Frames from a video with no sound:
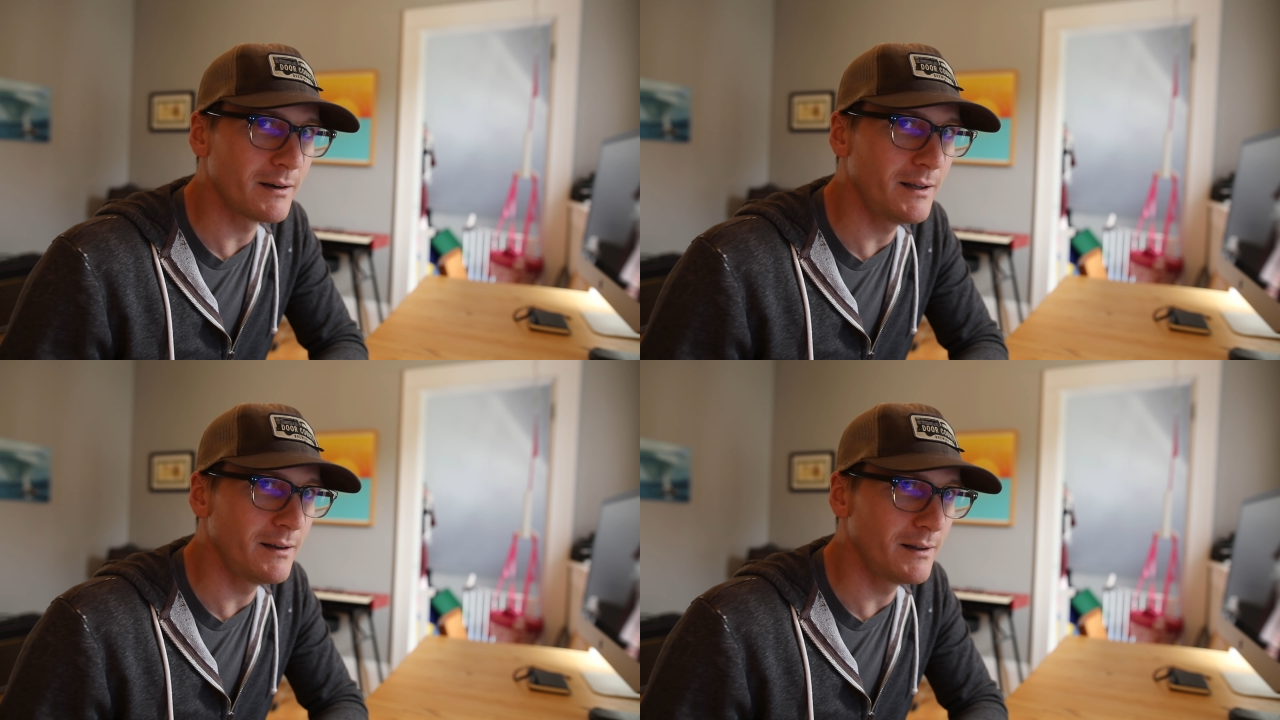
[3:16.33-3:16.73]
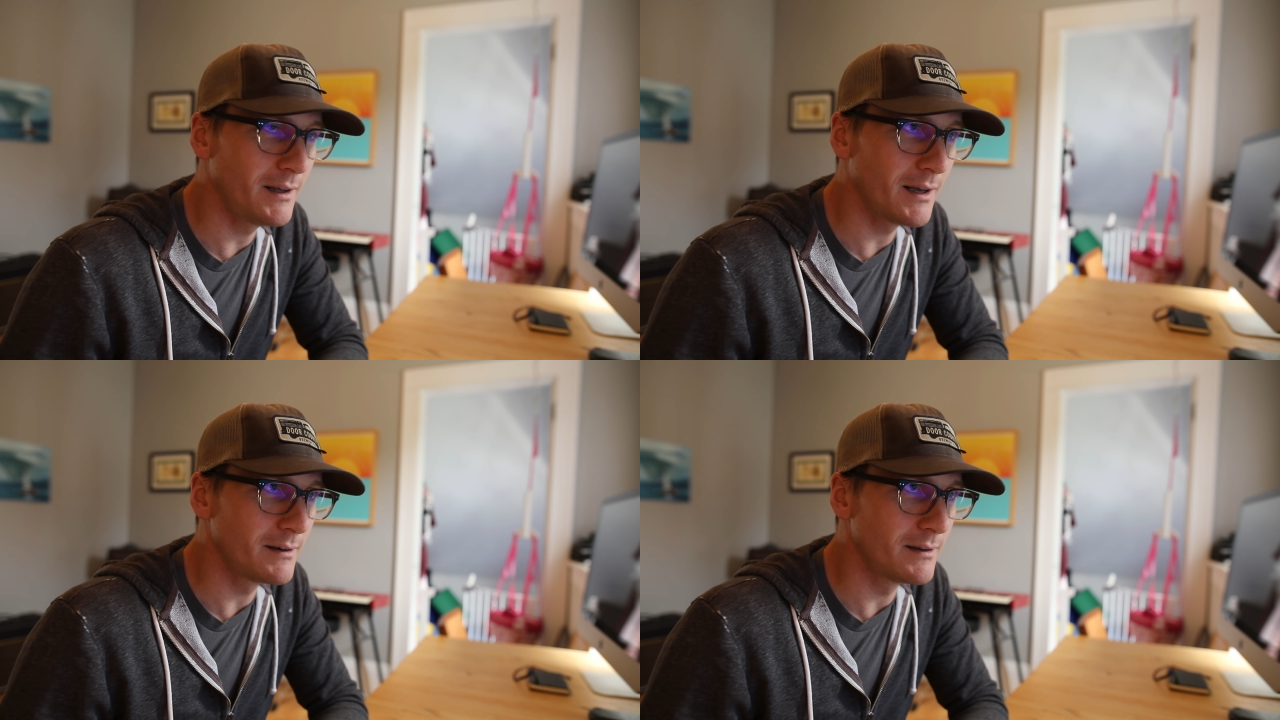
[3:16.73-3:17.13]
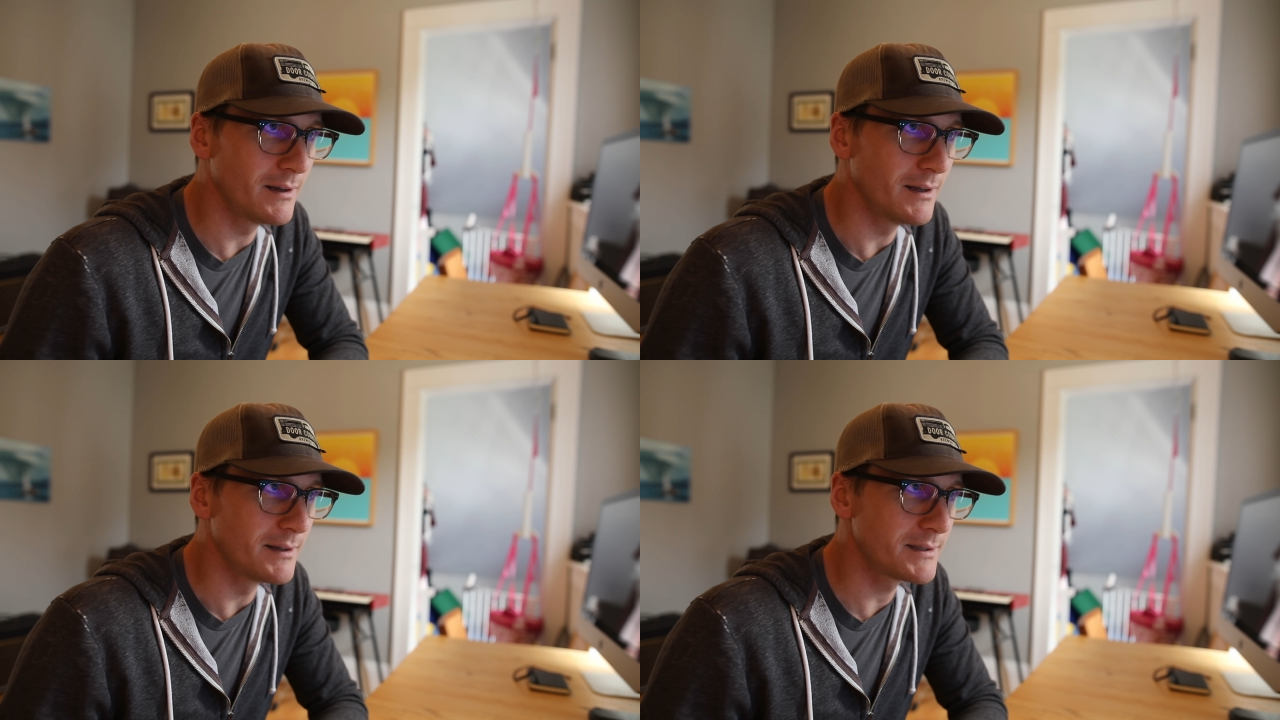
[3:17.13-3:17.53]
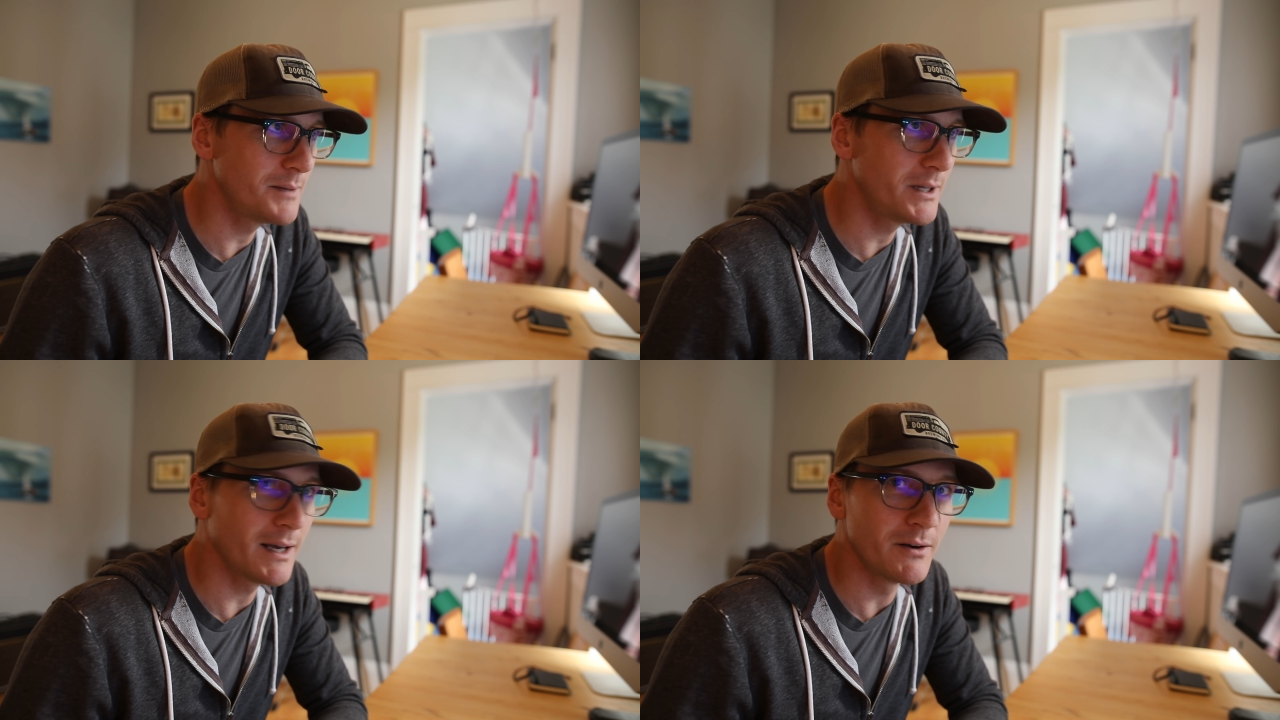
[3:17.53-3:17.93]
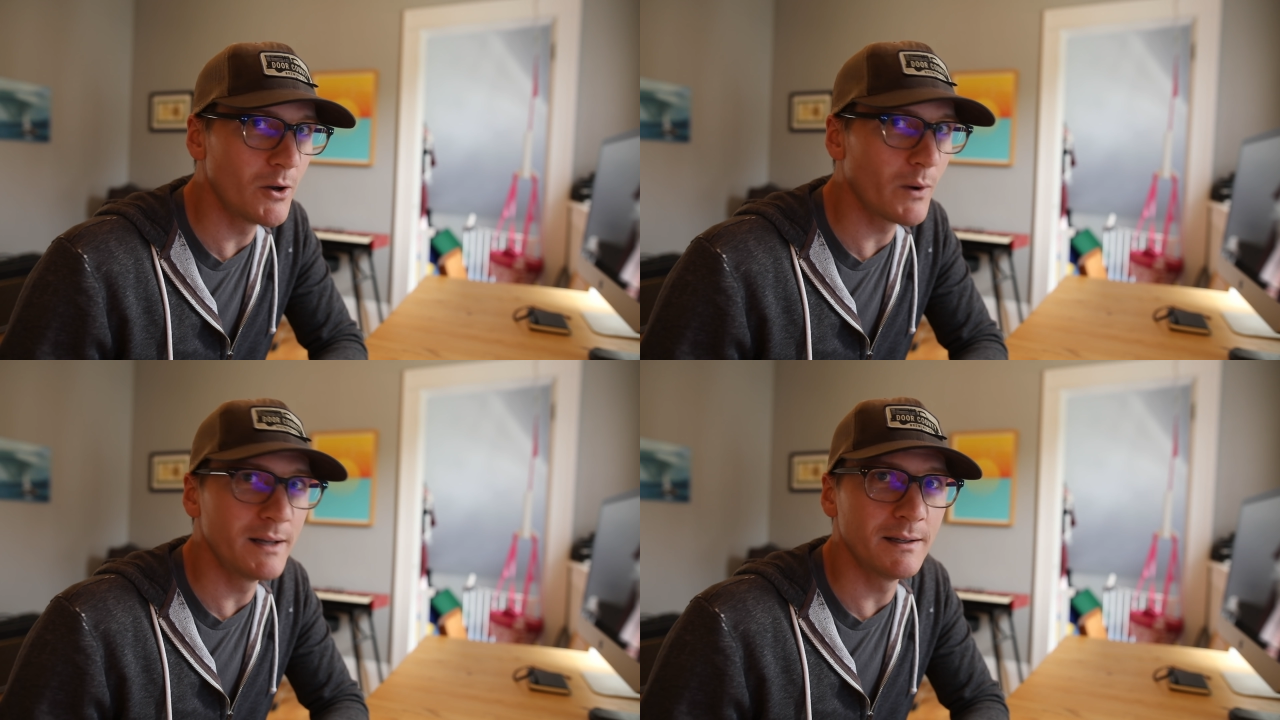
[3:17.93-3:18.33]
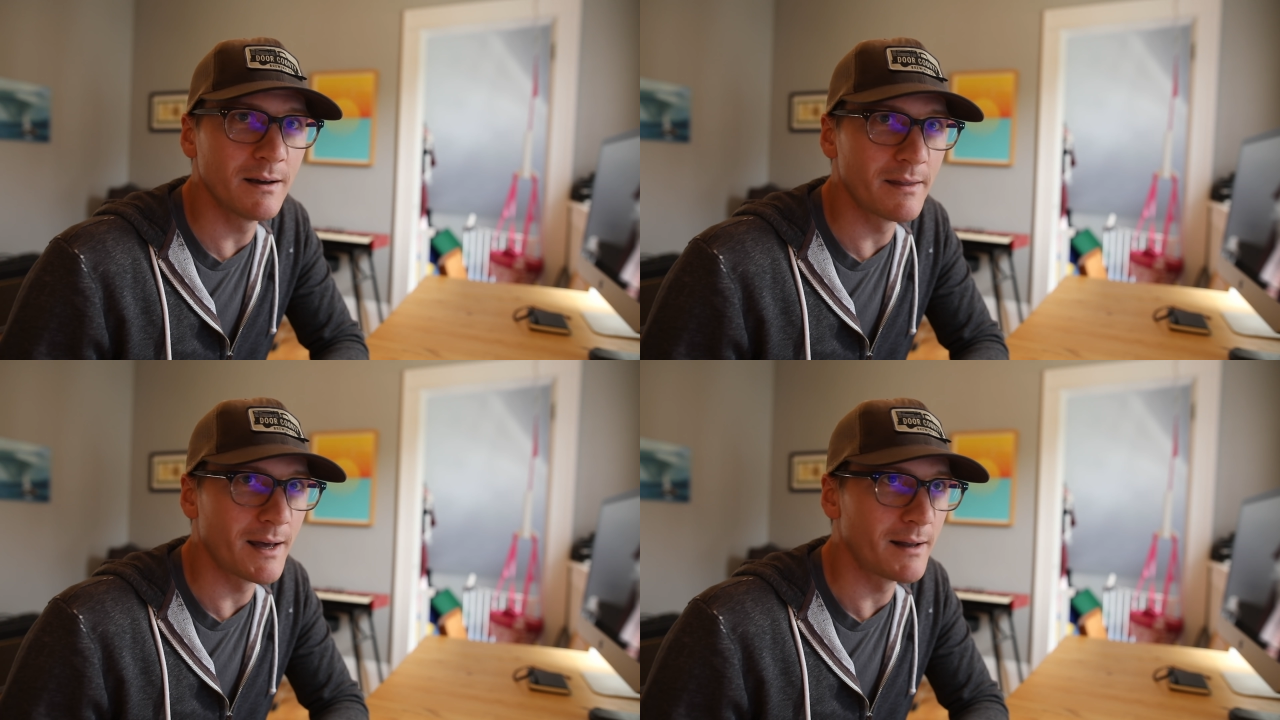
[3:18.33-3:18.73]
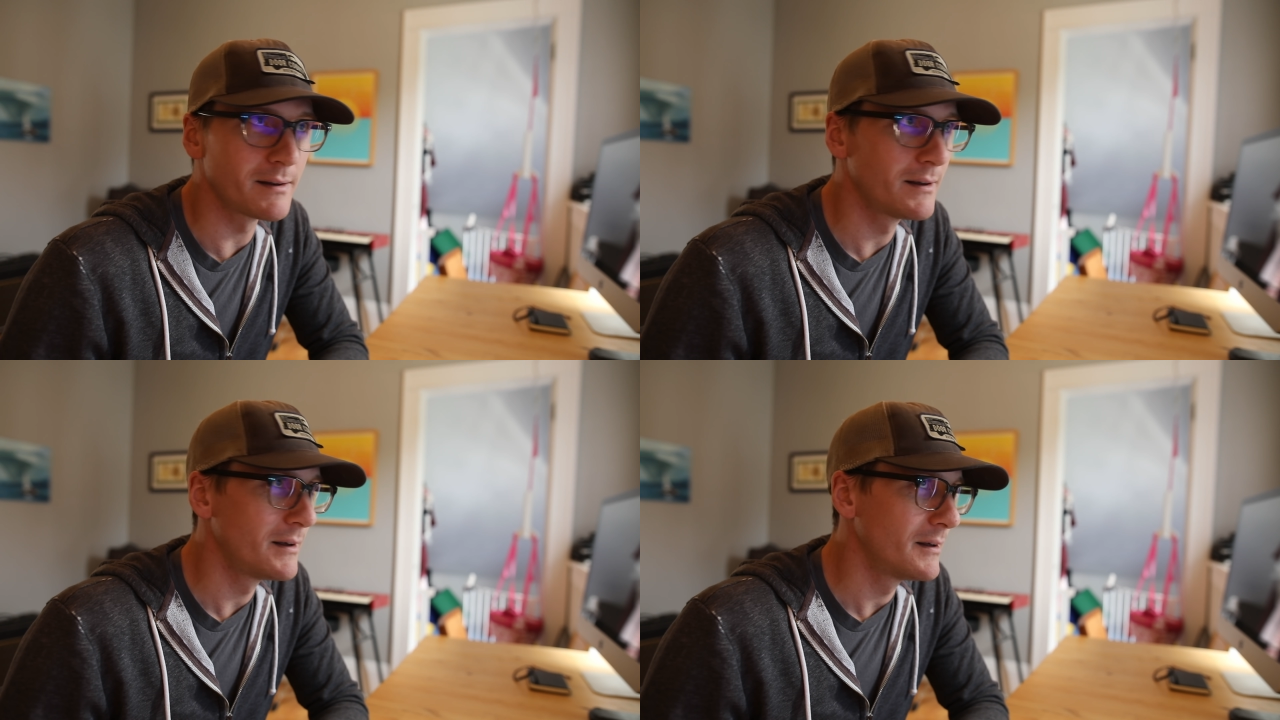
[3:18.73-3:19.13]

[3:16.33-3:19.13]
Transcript: It seemed he had no idea that